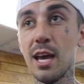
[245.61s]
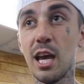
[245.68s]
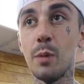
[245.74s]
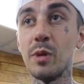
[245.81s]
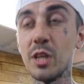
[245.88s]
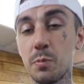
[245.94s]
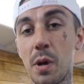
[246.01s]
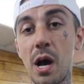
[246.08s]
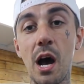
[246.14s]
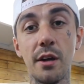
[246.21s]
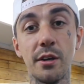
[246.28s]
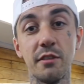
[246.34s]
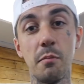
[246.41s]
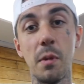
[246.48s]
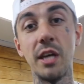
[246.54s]
Him and his
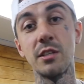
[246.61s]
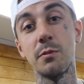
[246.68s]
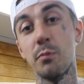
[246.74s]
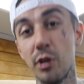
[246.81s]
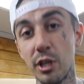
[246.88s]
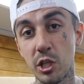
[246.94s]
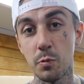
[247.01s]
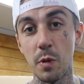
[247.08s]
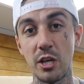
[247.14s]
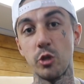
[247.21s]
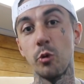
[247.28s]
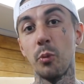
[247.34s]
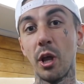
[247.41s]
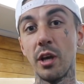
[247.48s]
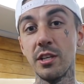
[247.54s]
partner have made a pretty
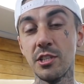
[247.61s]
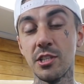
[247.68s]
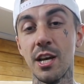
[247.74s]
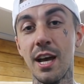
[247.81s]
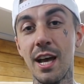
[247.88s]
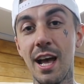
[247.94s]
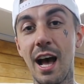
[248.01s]
special place,